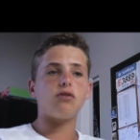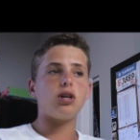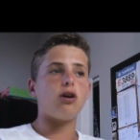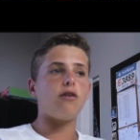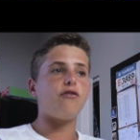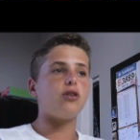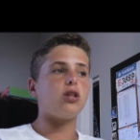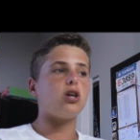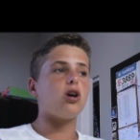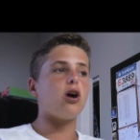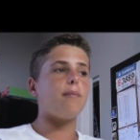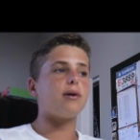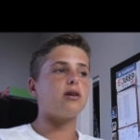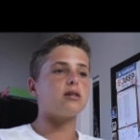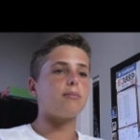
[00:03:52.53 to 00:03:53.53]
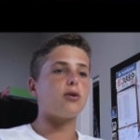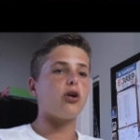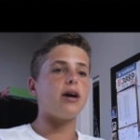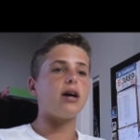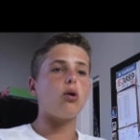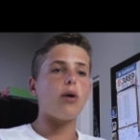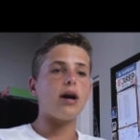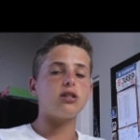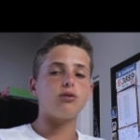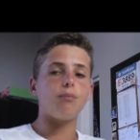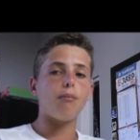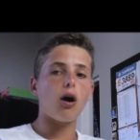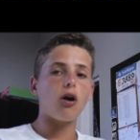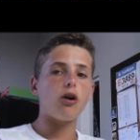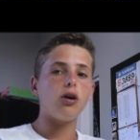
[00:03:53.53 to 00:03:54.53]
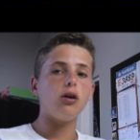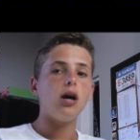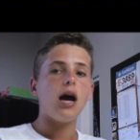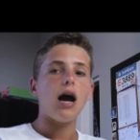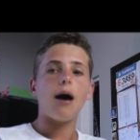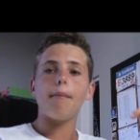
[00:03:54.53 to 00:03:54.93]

video for the year because I'm going away tomorrow